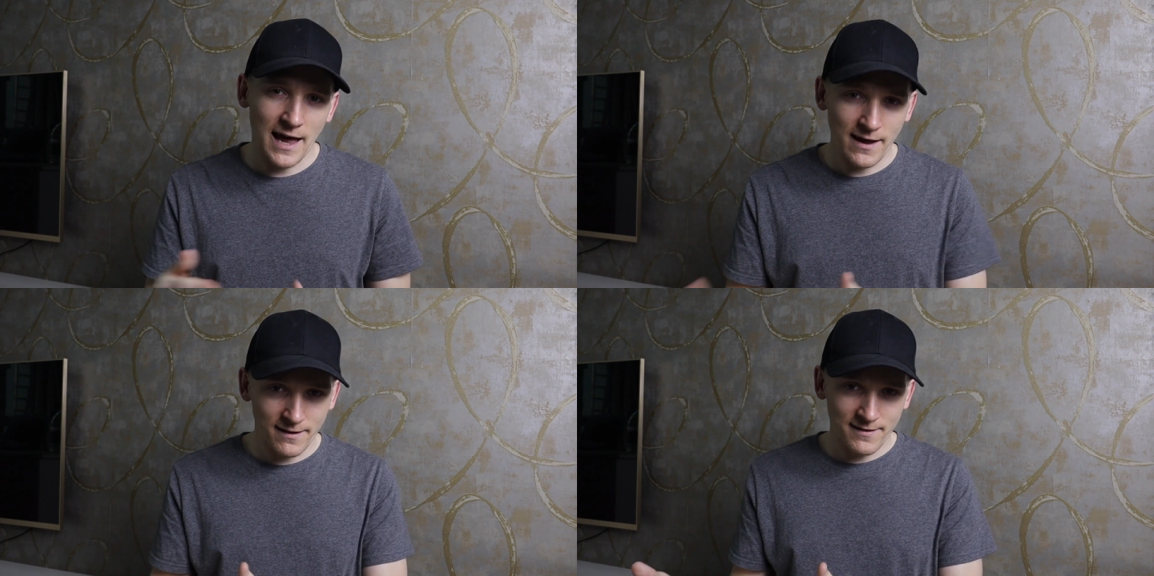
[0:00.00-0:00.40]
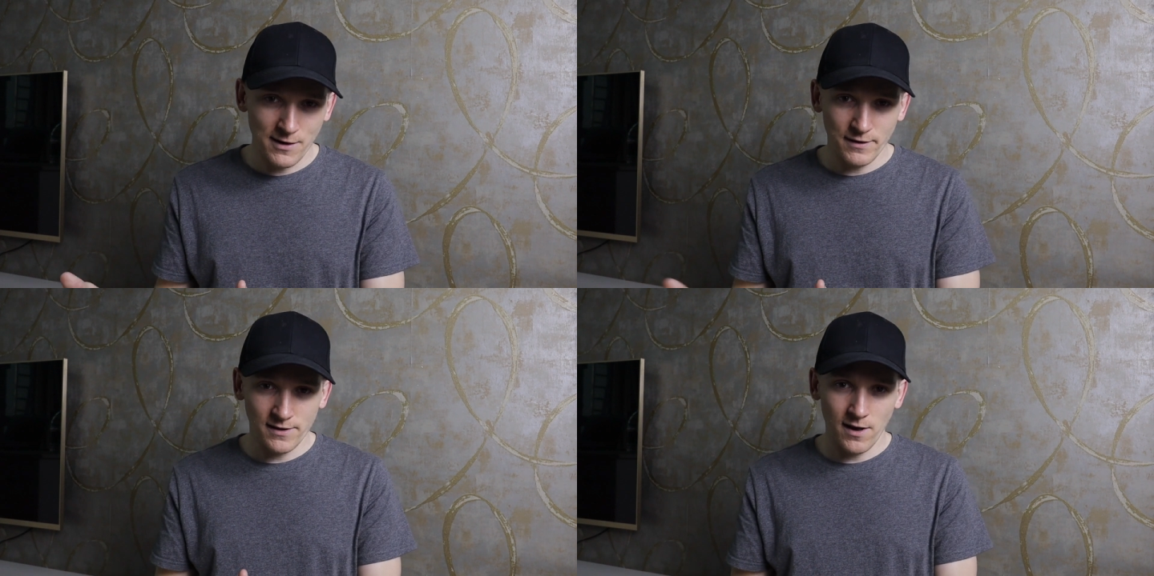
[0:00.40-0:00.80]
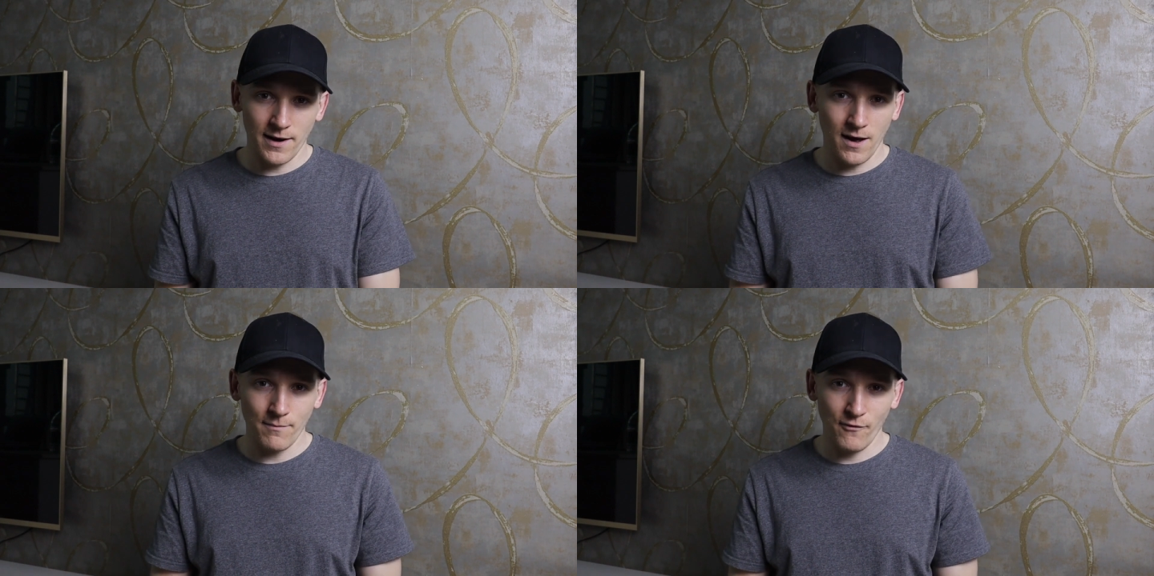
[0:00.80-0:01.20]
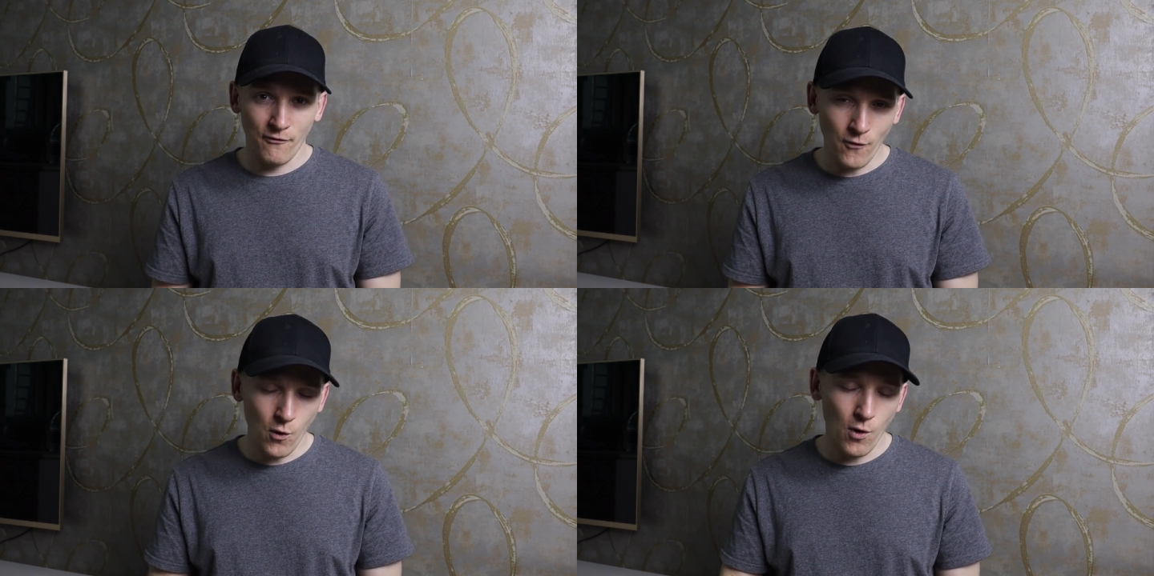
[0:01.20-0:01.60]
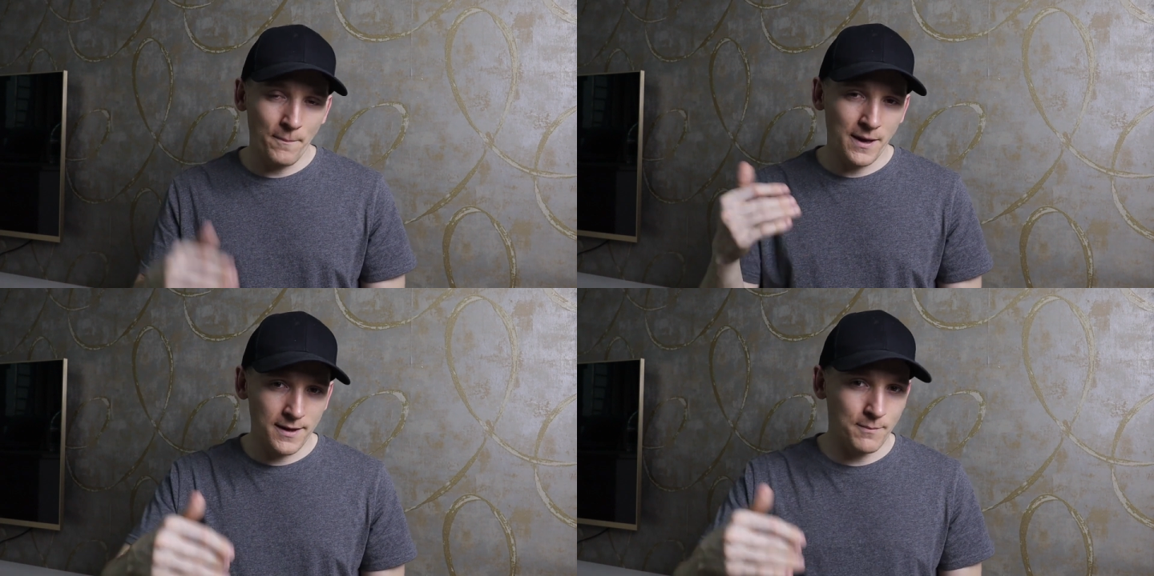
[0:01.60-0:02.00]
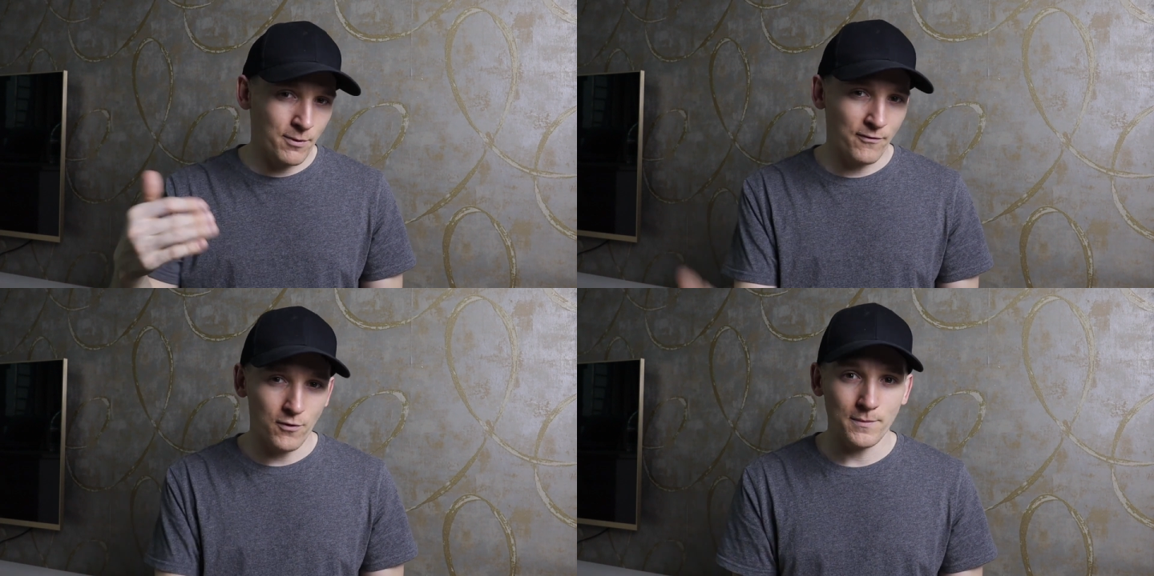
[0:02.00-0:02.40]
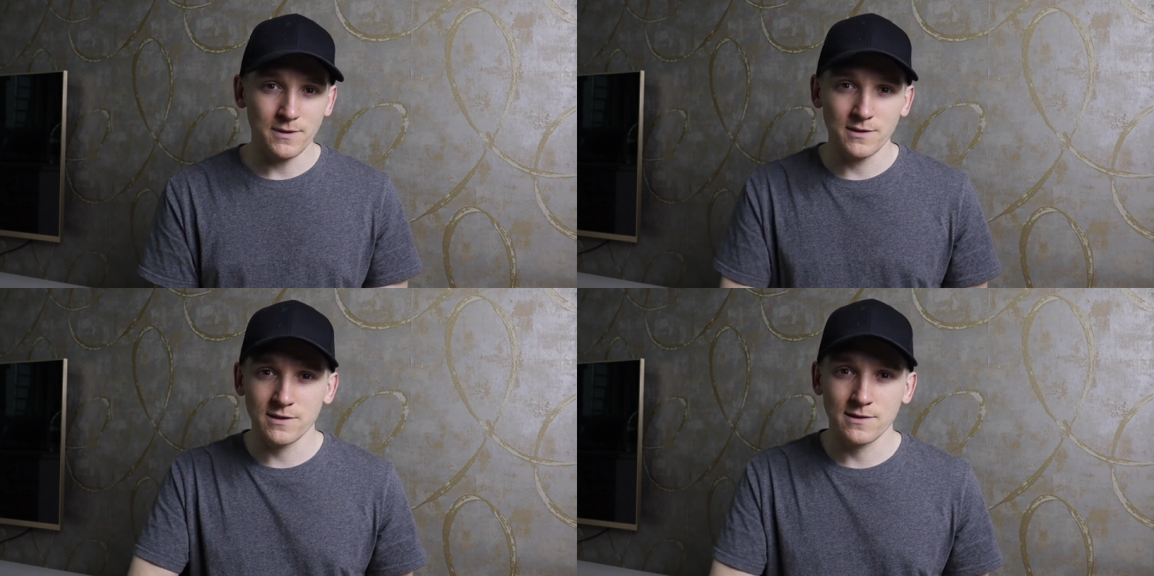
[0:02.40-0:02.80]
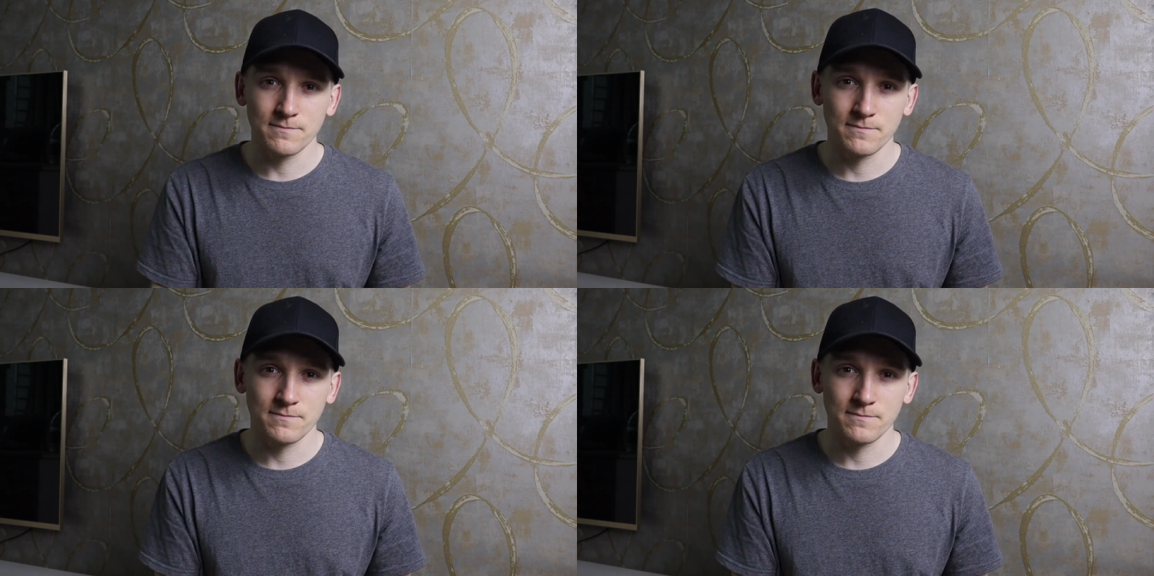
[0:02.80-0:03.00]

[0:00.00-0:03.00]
A series lineup for peak performance.